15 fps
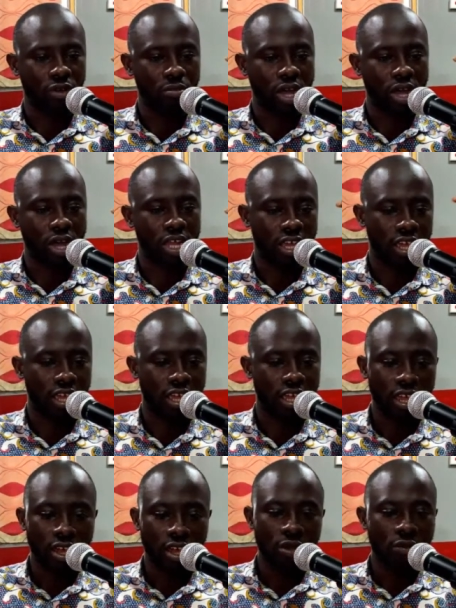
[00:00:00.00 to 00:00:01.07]
Monday,
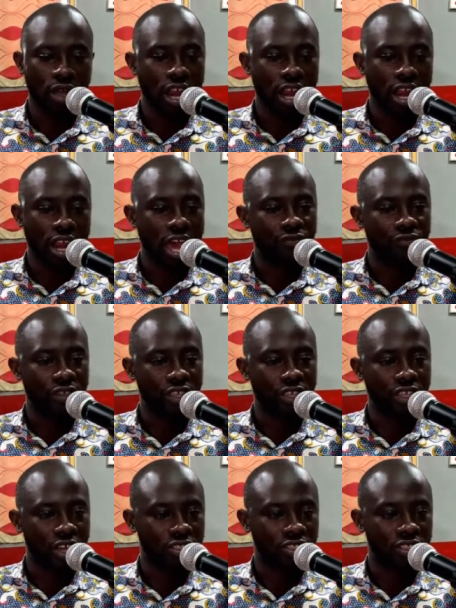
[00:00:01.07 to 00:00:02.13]
we were live
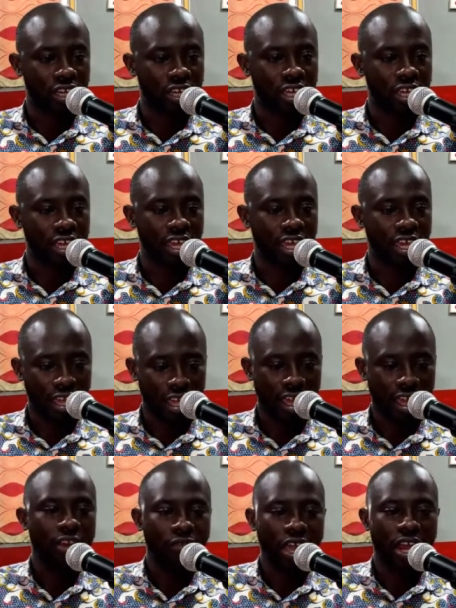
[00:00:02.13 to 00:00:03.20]
yesterday,
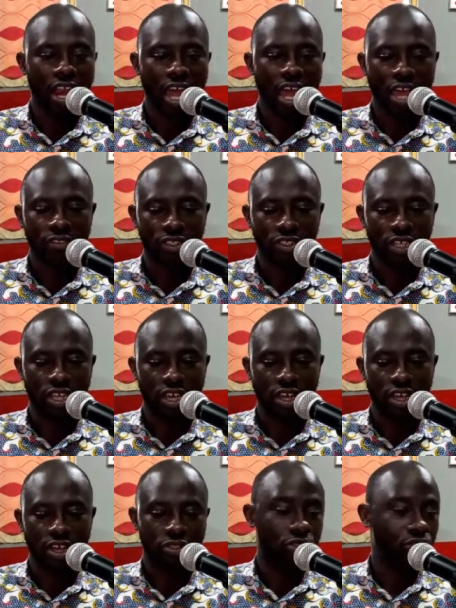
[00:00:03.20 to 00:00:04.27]
and we are live today
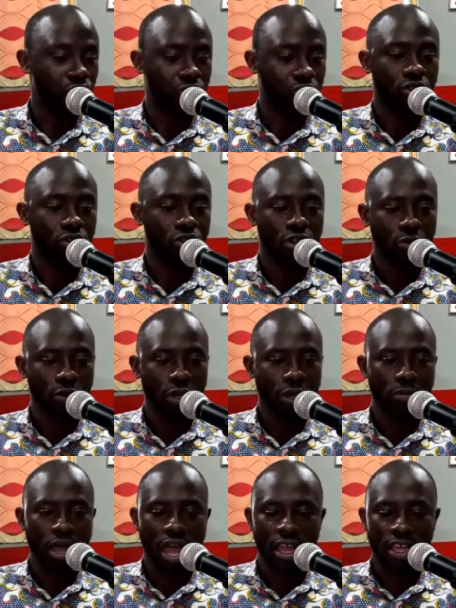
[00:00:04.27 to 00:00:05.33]
also. So we
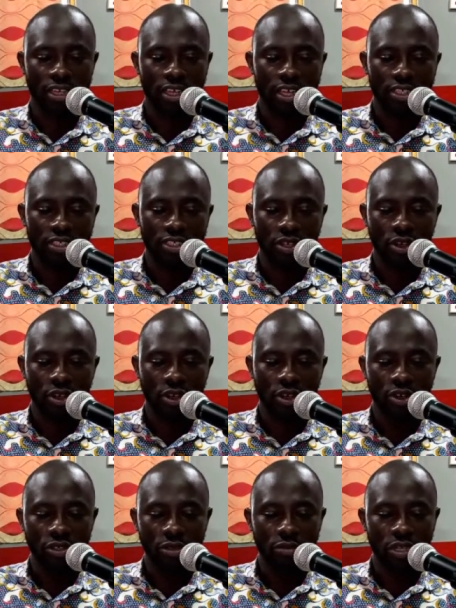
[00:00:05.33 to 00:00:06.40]
back.
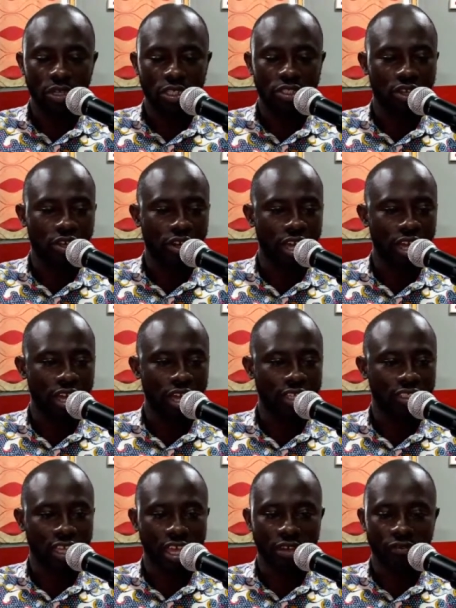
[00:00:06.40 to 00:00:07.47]
So make sure you connect
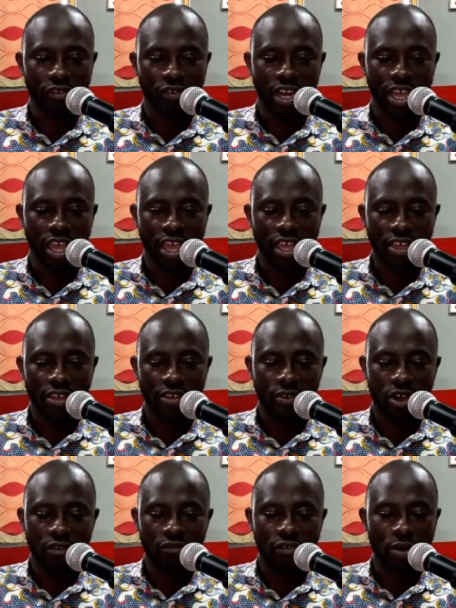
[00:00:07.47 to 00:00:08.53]
every day,
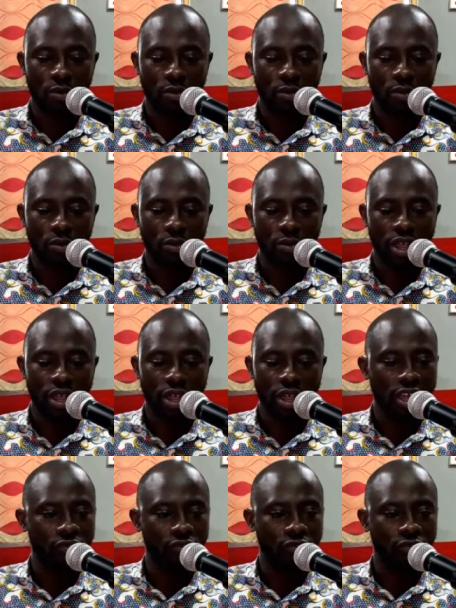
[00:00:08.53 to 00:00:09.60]
every weekday,
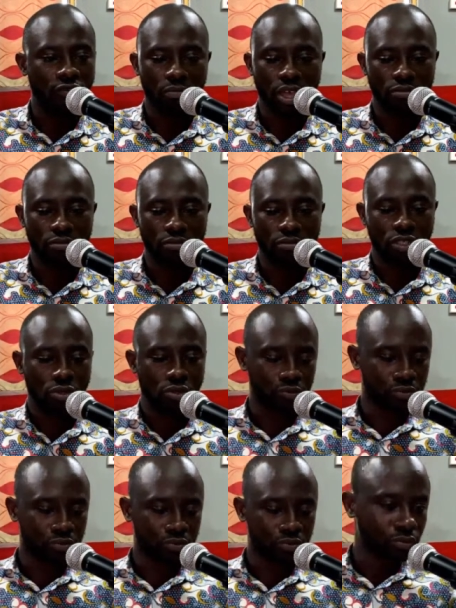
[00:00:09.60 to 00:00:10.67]
4:30 p.m. to
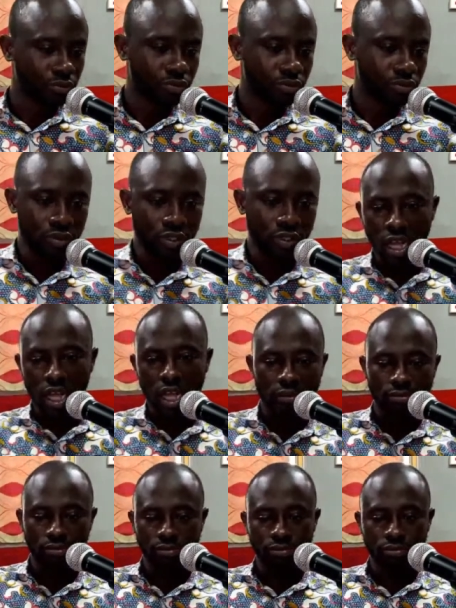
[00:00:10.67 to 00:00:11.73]
um